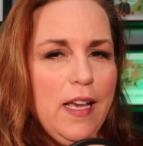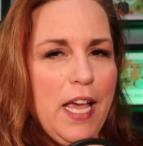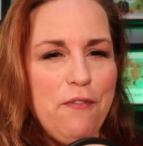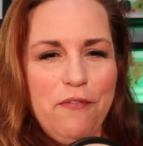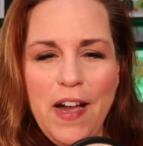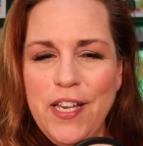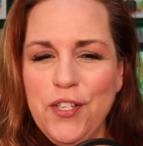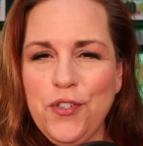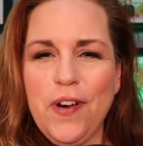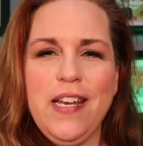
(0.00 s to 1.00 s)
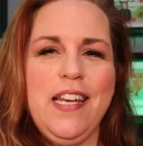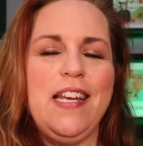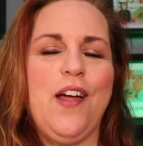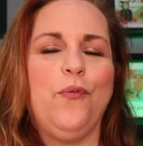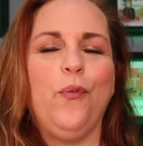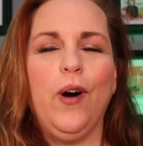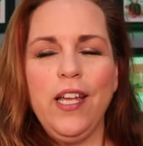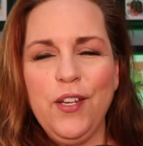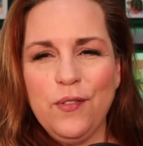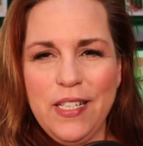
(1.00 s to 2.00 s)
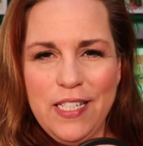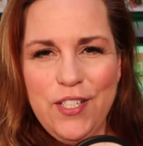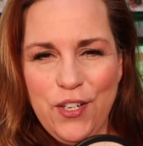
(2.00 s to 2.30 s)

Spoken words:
advice, training on what you need to